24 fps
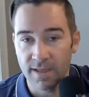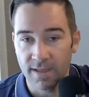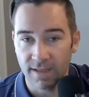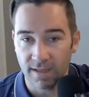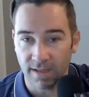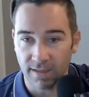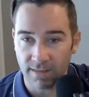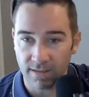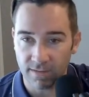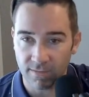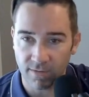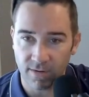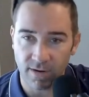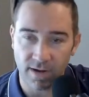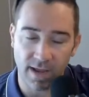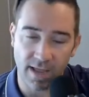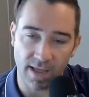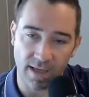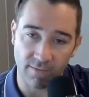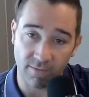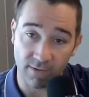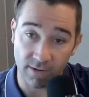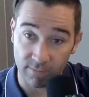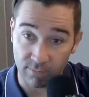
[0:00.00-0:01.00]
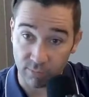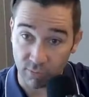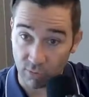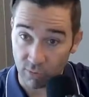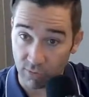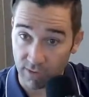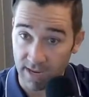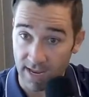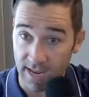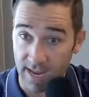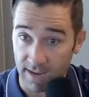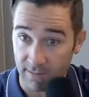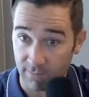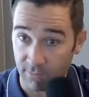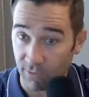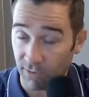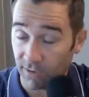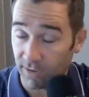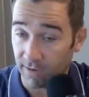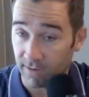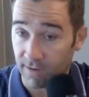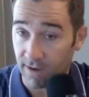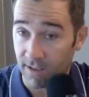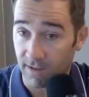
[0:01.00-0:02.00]
And then they're going to have an employee
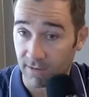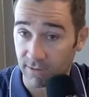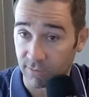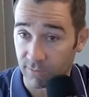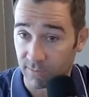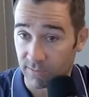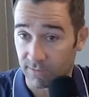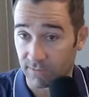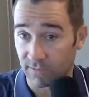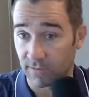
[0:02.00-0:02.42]
handbook acknowledgments.